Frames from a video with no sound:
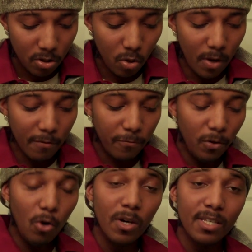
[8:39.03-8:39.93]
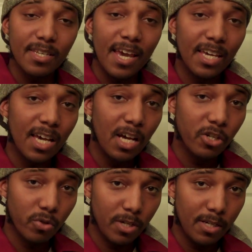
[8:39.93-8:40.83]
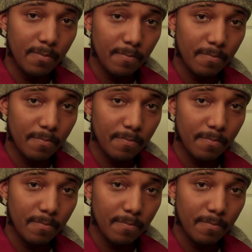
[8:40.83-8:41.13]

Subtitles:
to influence a country